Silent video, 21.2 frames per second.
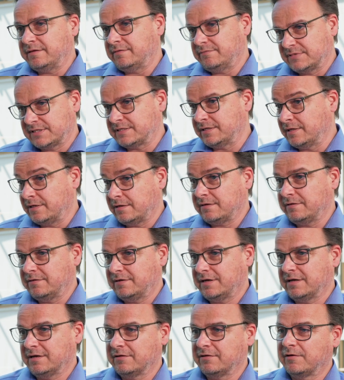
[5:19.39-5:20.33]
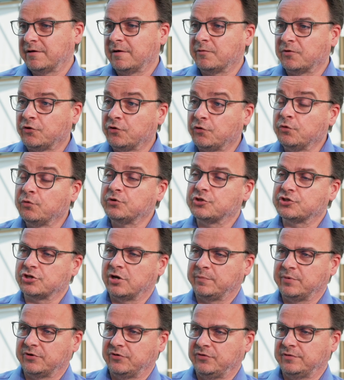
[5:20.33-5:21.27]
still a huge
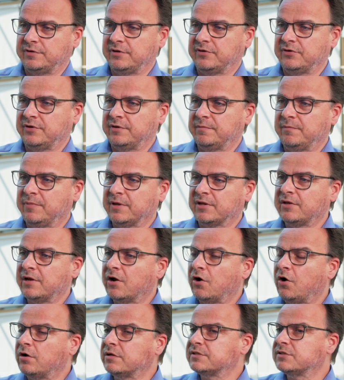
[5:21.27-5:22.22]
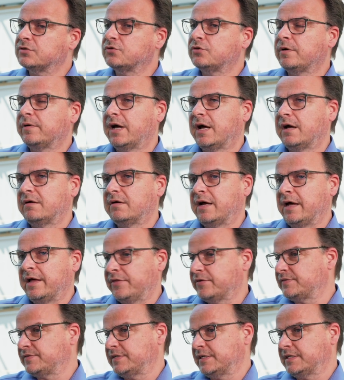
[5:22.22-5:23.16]
opportunity. But there are also
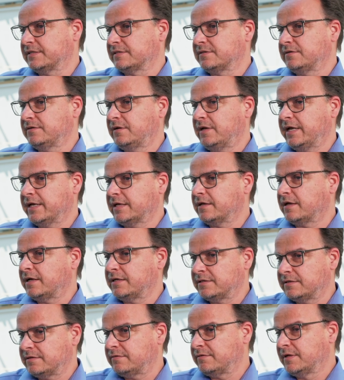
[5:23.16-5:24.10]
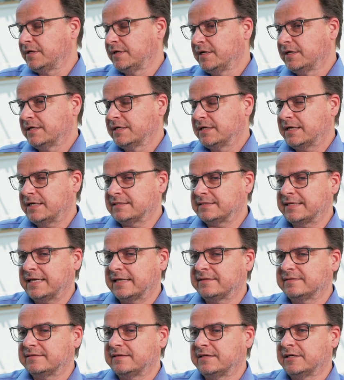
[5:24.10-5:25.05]
other things, no? Like I
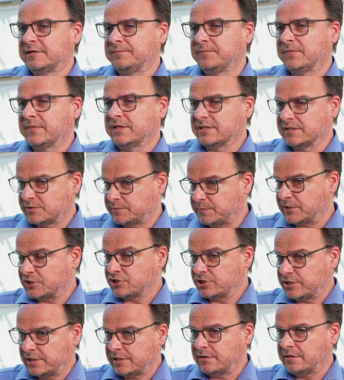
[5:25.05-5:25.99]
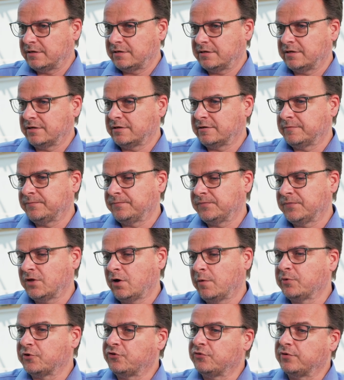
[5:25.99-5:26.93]
said, a special
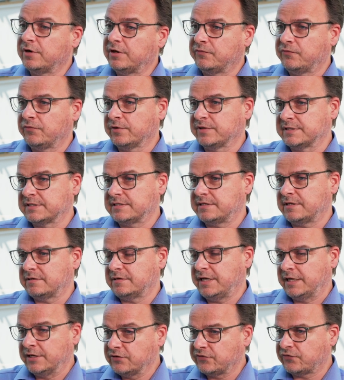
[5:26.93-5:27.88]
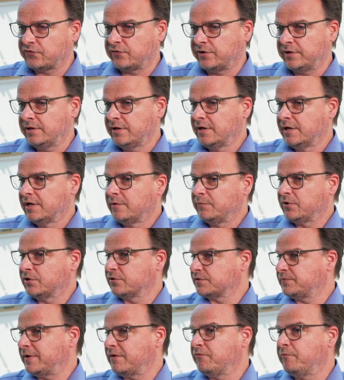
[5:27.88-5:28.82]
opportunity for this industry,
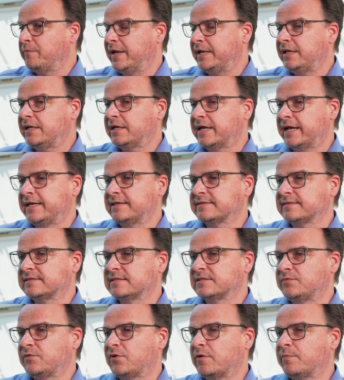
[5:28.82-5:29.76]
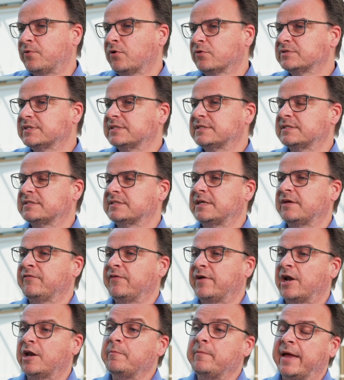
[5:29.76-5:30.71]
because we have many cases where processes are
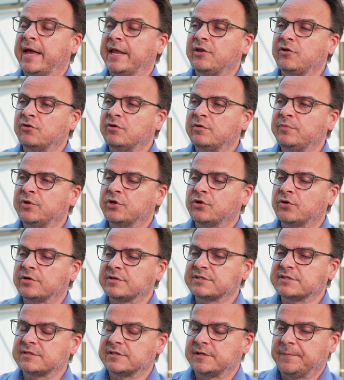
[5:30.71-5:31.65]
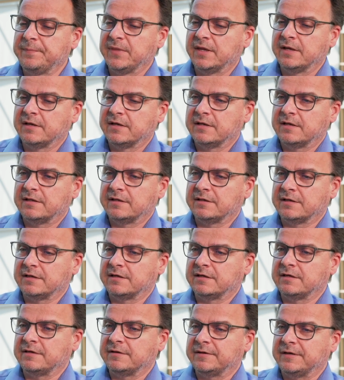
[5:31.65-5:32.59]
very manual because
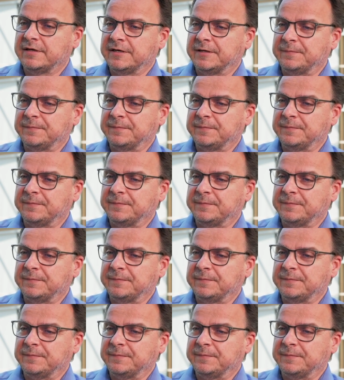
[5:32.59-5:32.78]
the